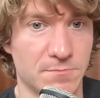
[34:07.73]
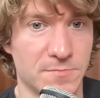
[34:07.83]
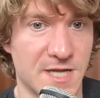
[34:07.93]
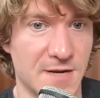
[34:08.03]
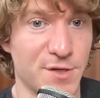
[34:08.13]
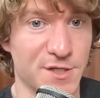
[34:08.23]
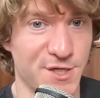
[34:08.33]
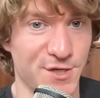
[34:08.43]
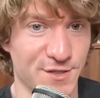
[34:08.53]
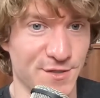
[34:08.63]
started
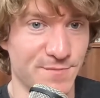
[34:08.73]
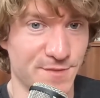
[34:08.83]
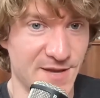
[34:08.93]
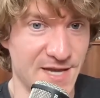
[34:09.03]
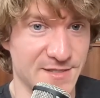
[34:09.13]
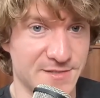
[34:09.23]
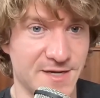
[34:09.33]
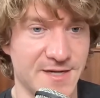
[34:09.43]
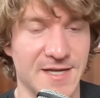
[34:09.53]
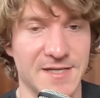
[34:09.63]
persecuting the pagans,
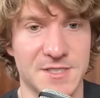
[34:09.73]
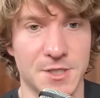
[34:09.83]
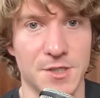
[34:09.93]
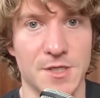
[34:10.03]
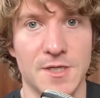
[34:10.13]
right? And so